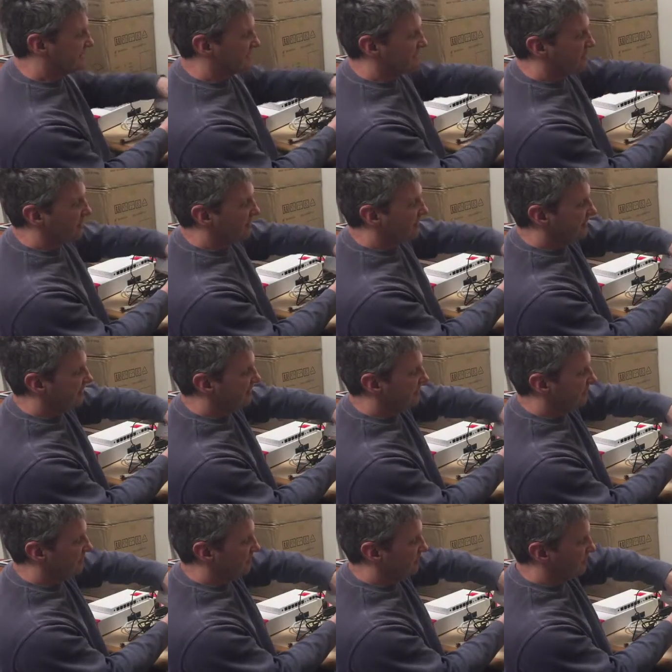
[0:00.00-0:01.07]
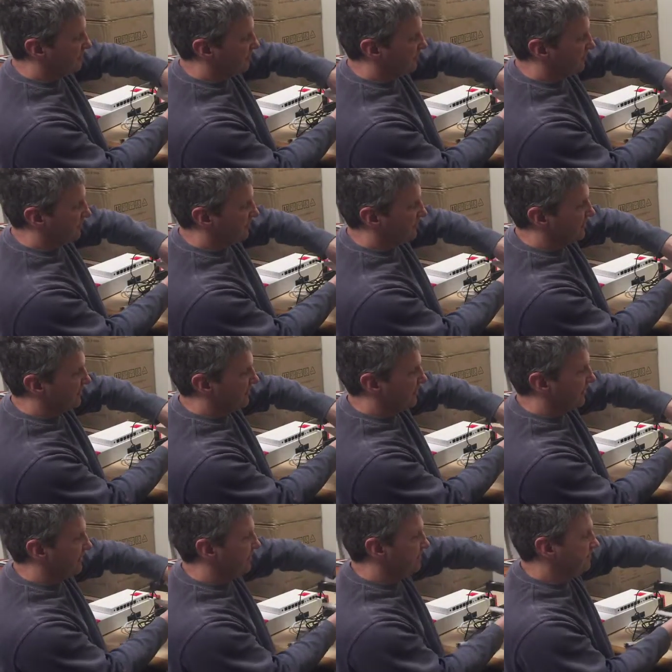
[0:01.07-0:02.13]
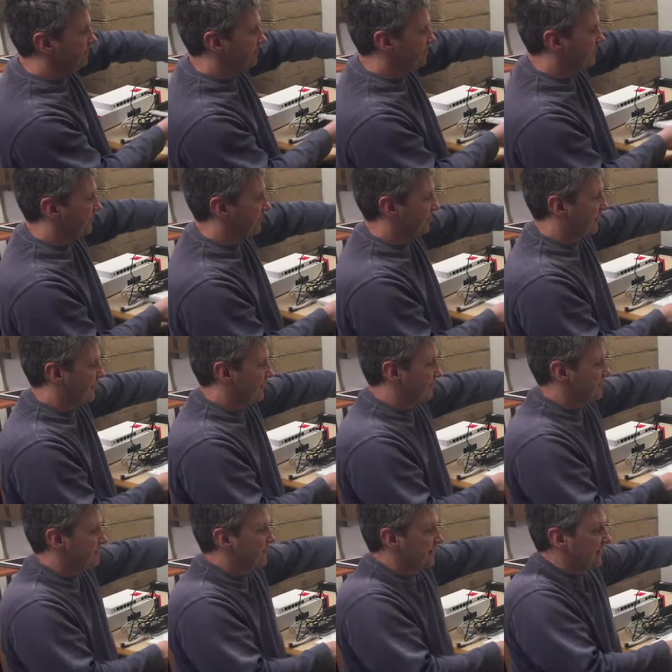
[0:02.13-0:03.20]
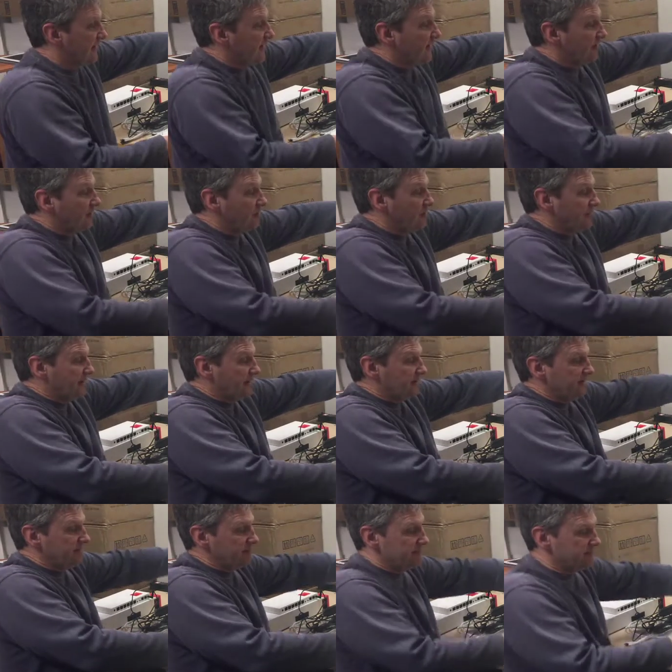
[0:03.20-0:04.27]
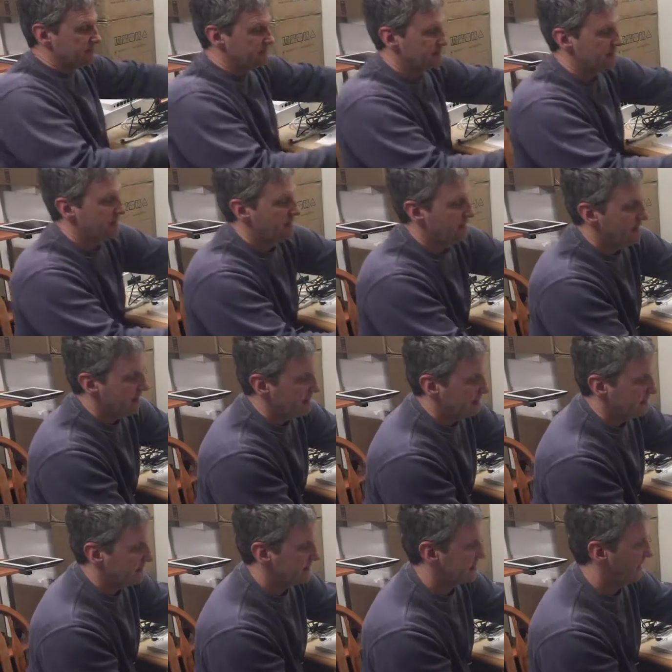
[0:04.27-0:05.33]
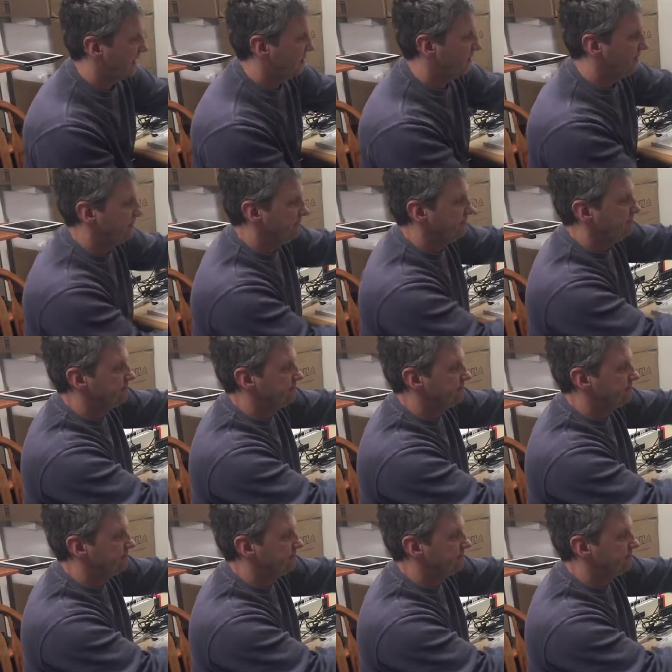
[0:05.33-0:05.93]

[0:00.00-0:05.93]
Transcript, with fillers: the smart tile from the frame and it's magnetically connected. The second one